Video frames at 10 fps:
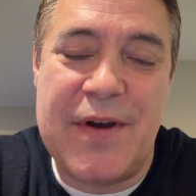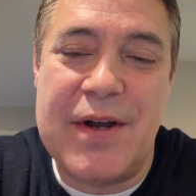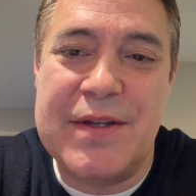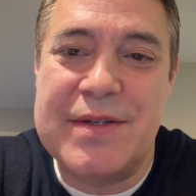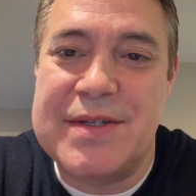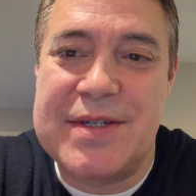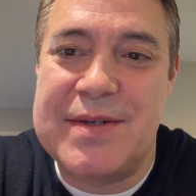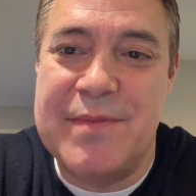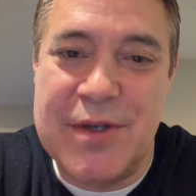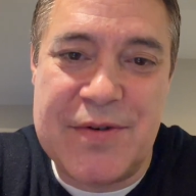funds,
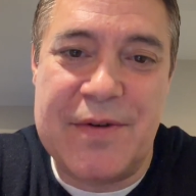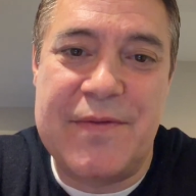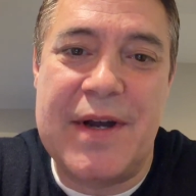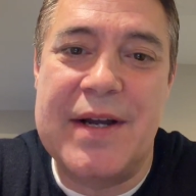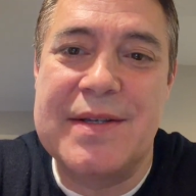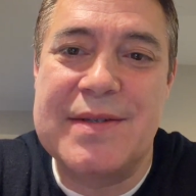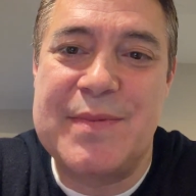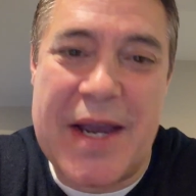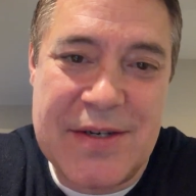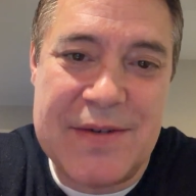mutual funds,
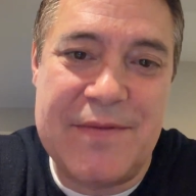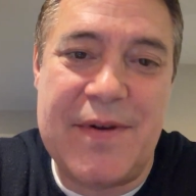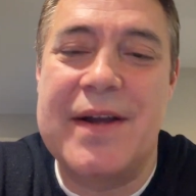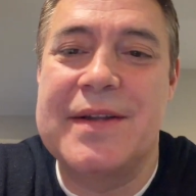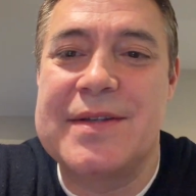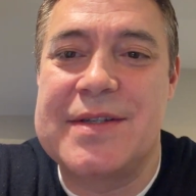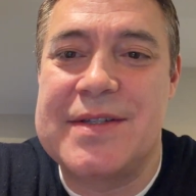pension funds.